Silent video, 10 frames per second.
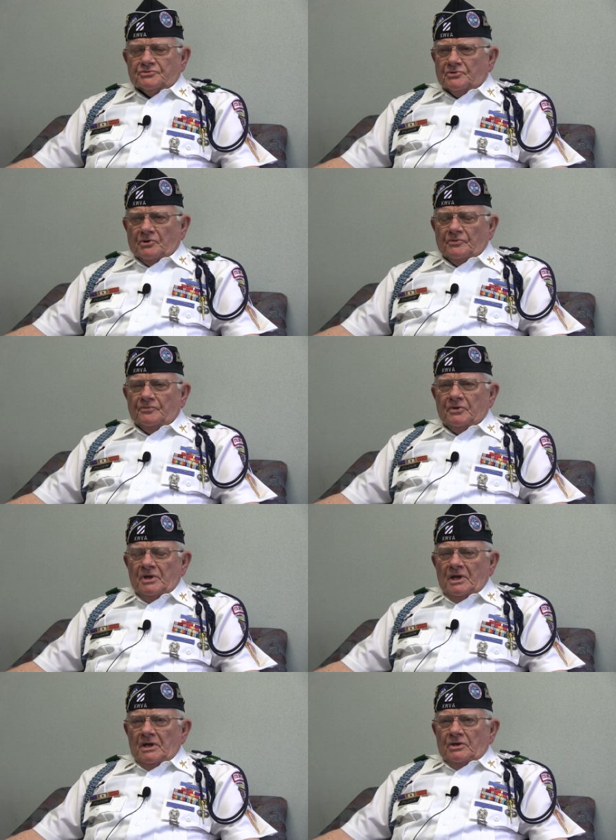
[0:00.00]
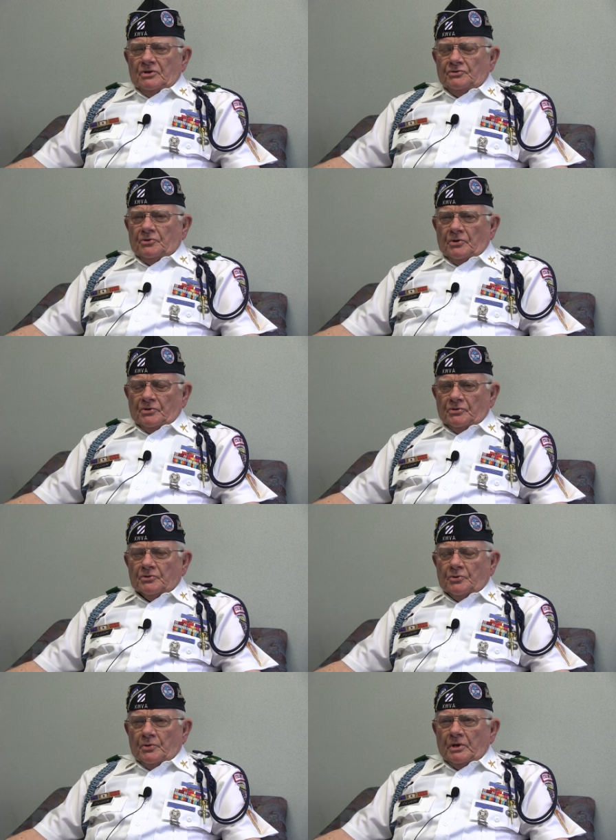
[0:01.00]
served during
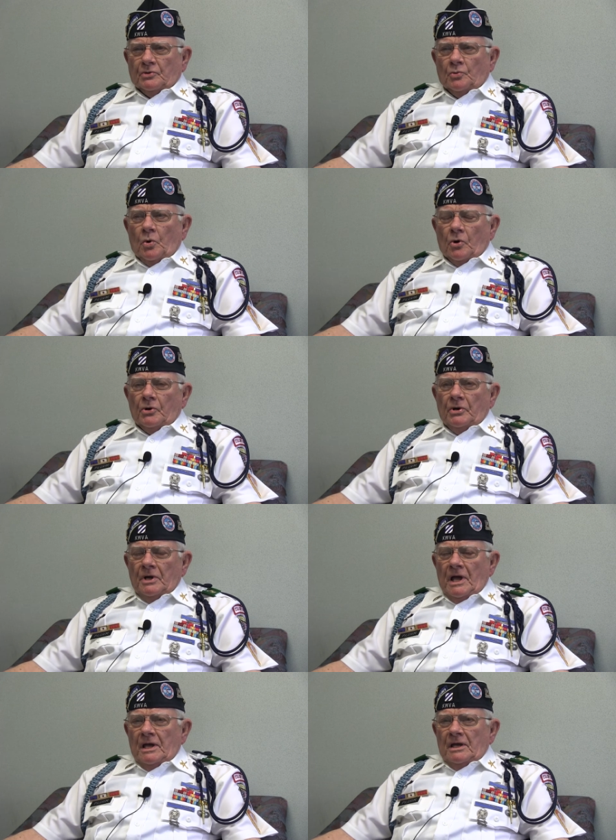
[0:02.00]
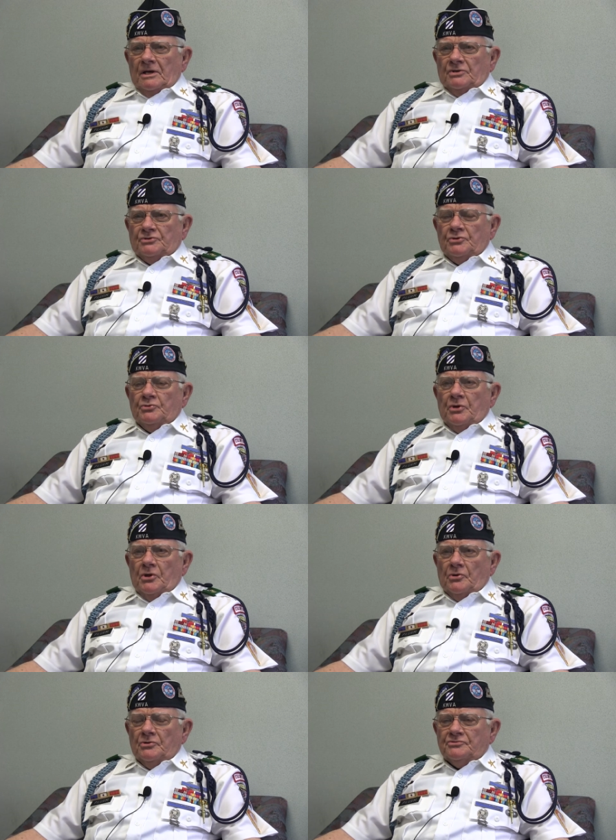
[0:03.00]
the Korean War, two
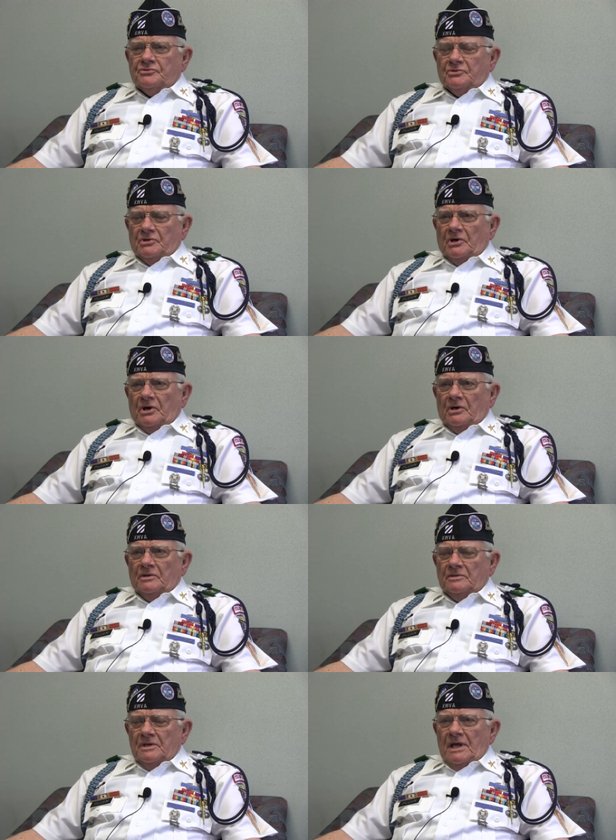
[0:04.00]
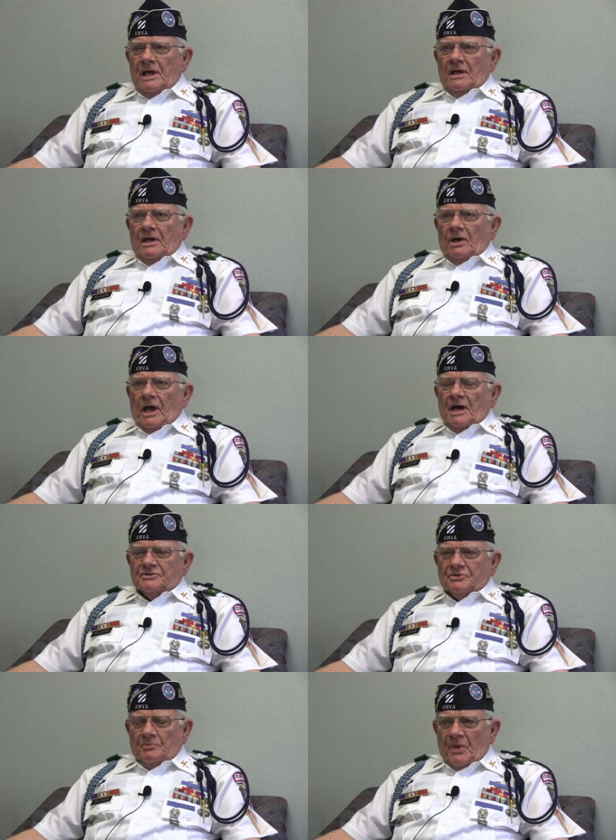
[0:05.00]
years uh,
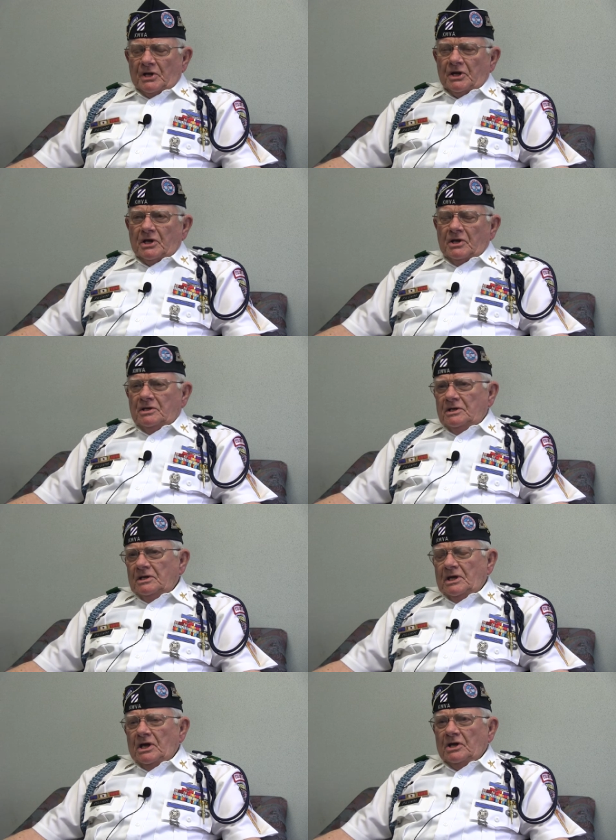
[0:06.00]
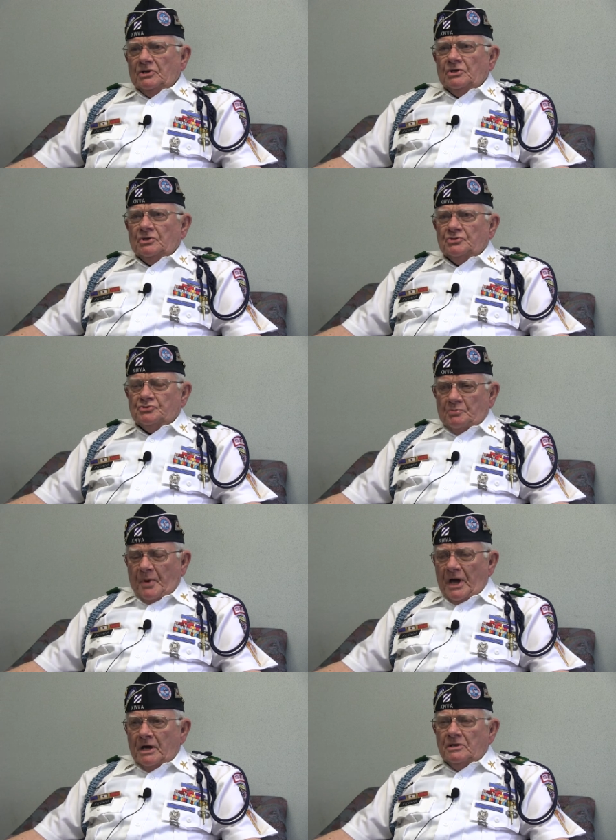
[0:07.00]
as a medic in
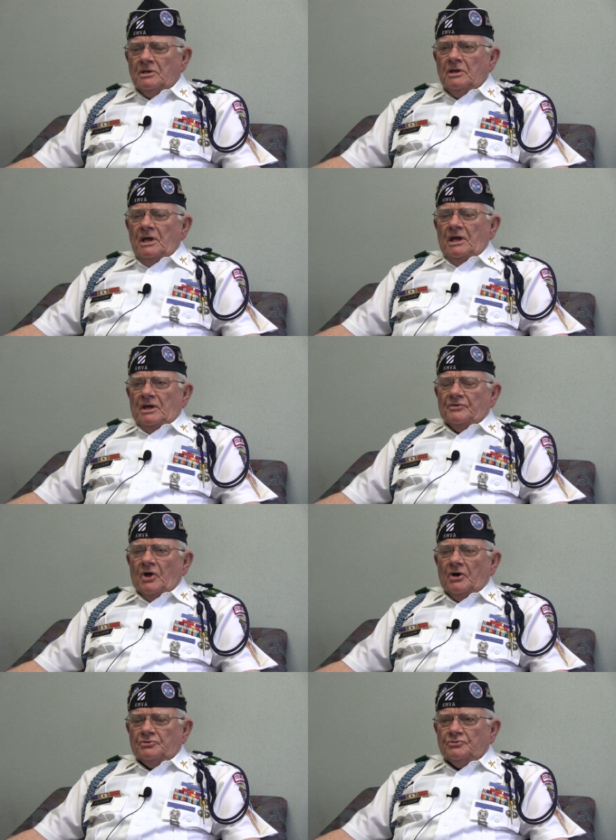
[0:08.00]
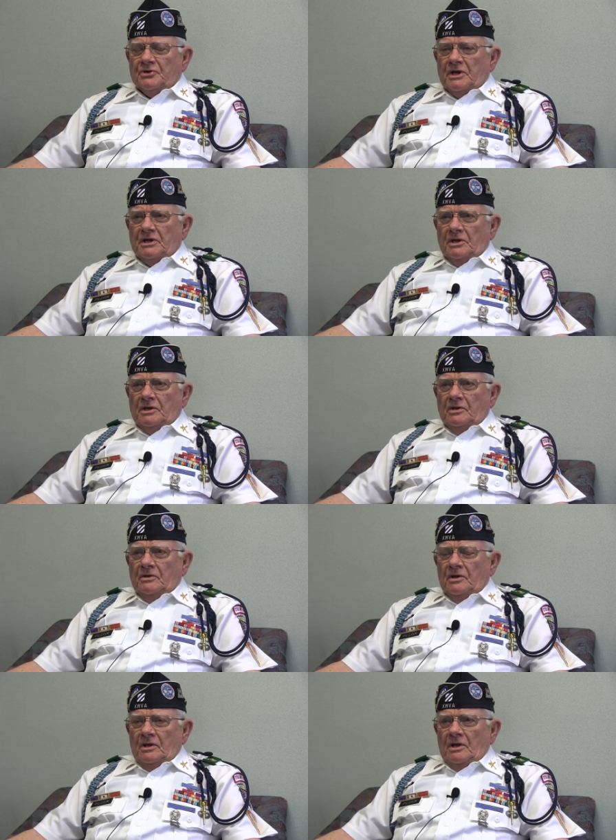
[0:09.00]
Japan in the
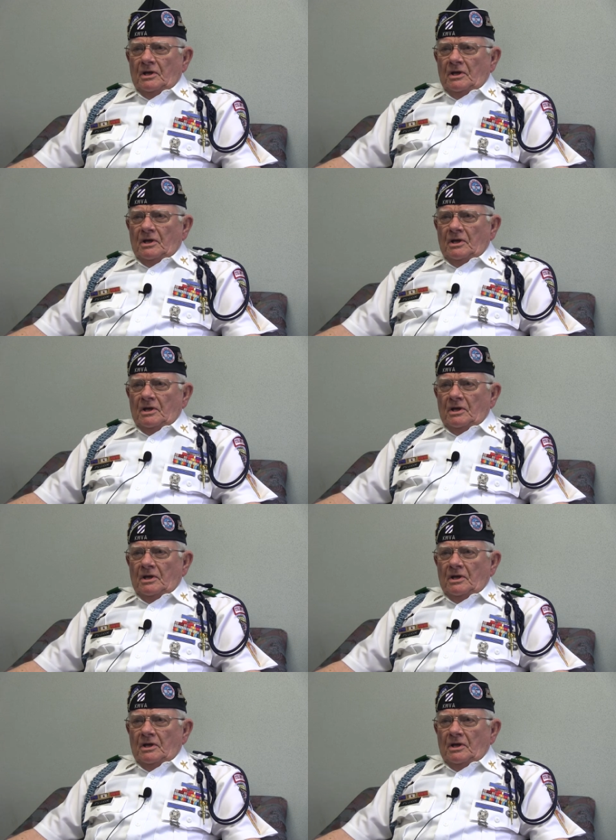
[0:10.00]
181st